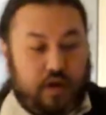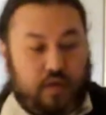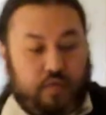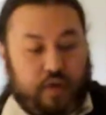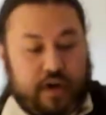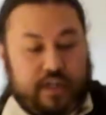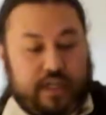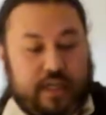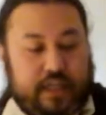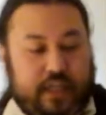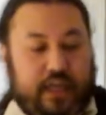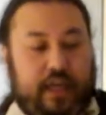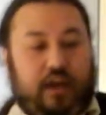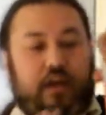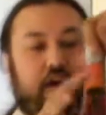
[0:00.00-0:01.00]
1
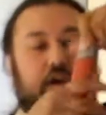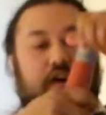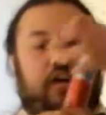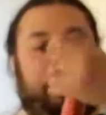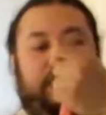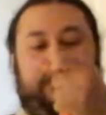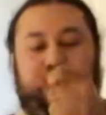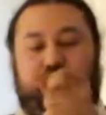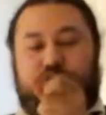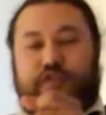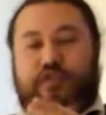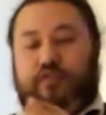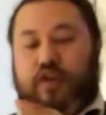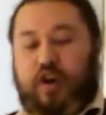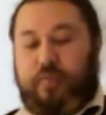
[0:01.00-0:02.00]
centiliter of
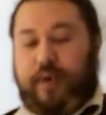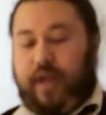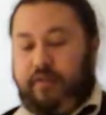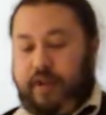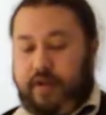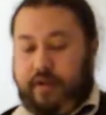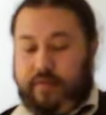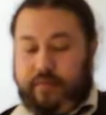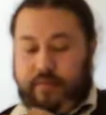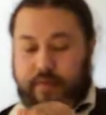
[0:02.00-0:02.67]
strawberry.